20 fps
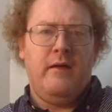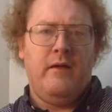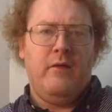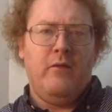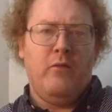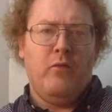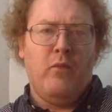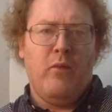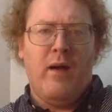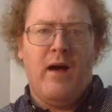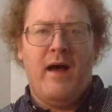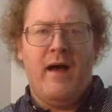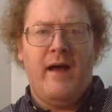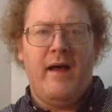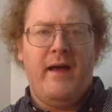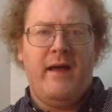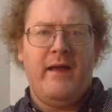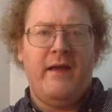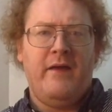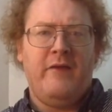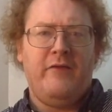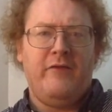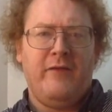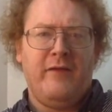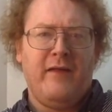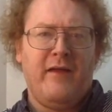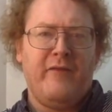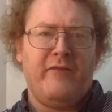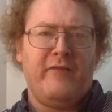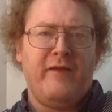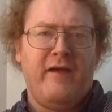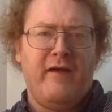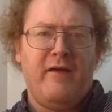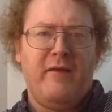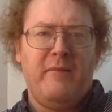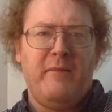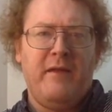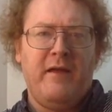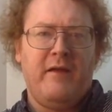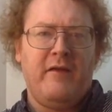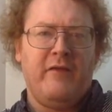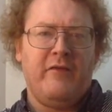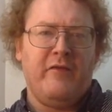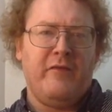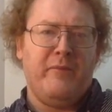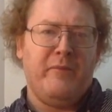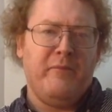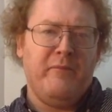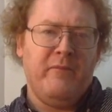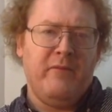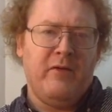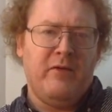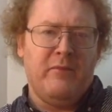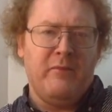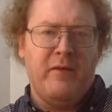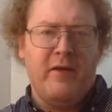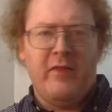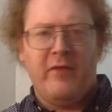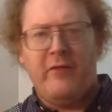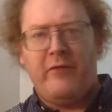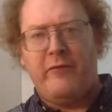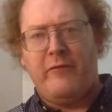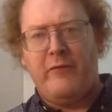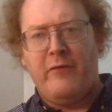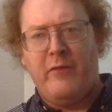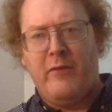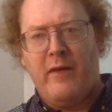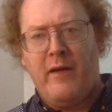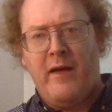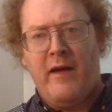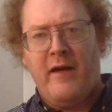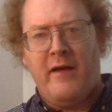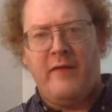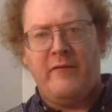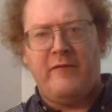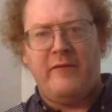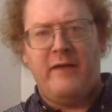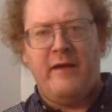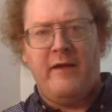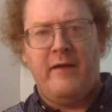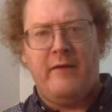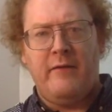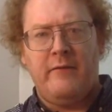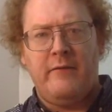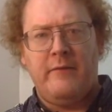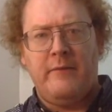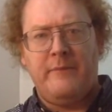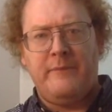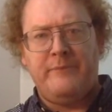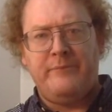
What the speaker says: why she left town, because her mother threw her out of town.